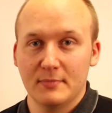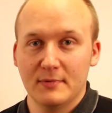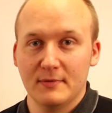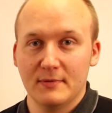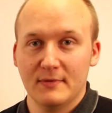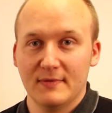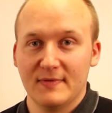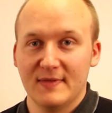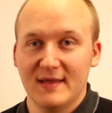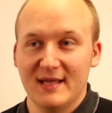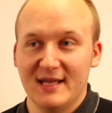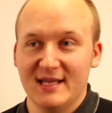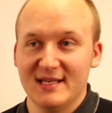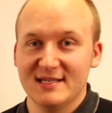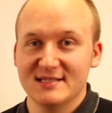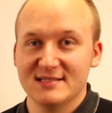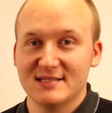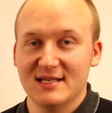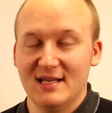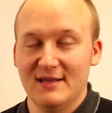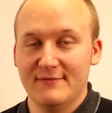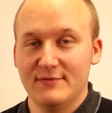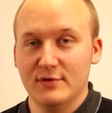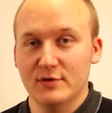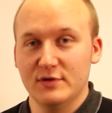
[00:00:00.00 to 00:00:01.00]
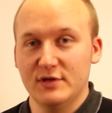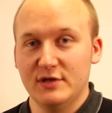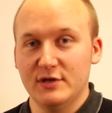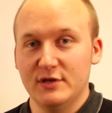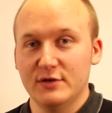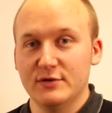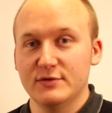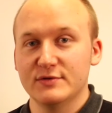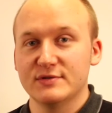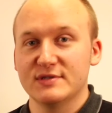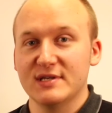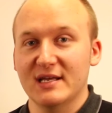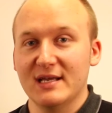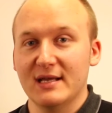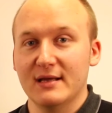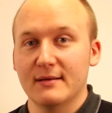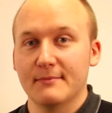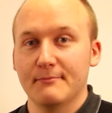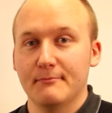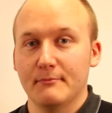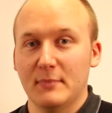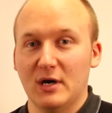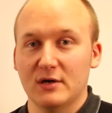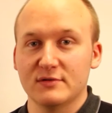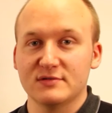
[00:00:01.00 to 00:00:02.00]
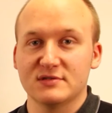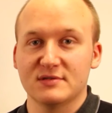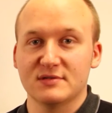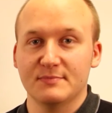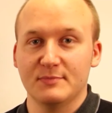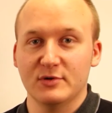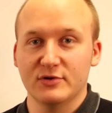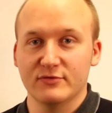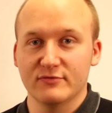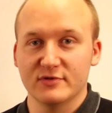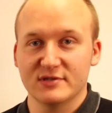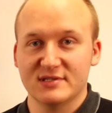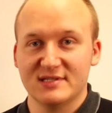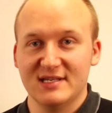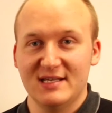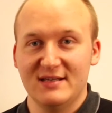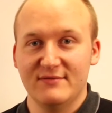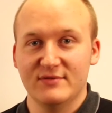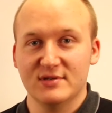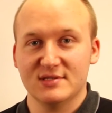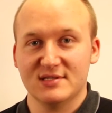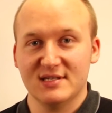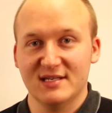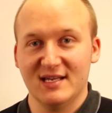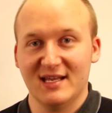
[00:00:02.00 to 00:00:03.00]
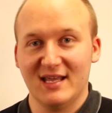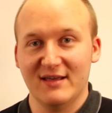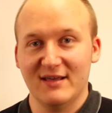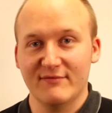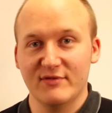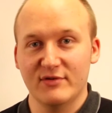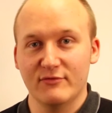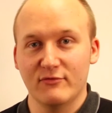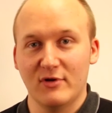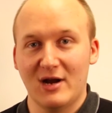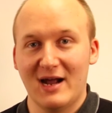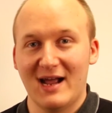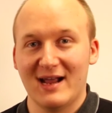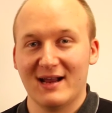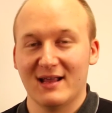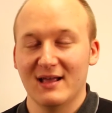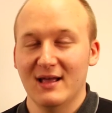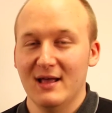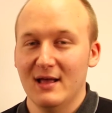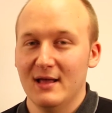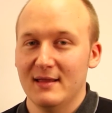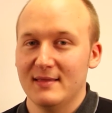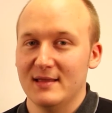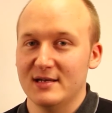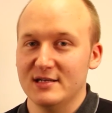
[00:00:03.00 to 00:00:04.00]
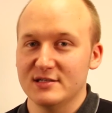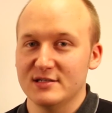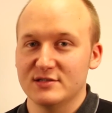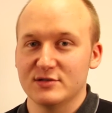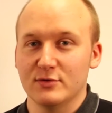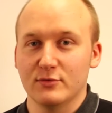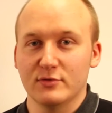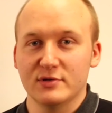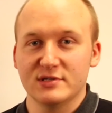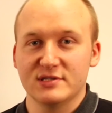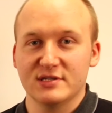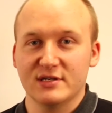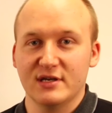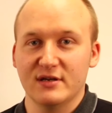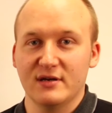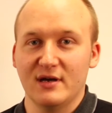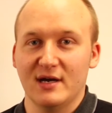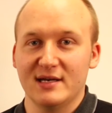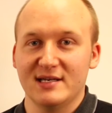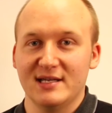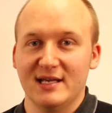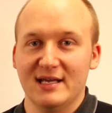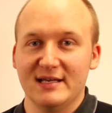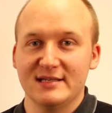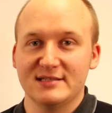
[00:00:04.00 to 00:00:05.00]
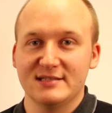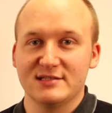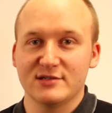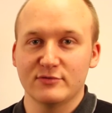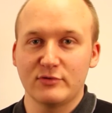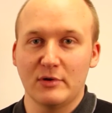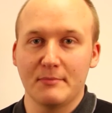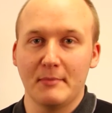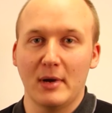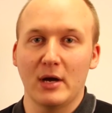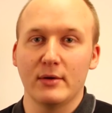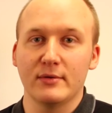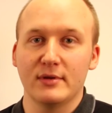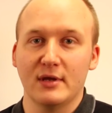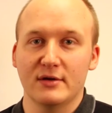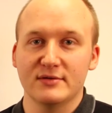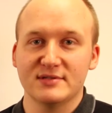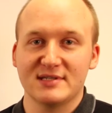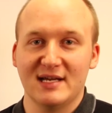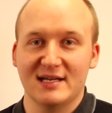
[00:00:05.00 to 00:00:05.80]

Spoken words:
thing is, if you're using multiple receivers in a given rack, then it's always a good idea to remote those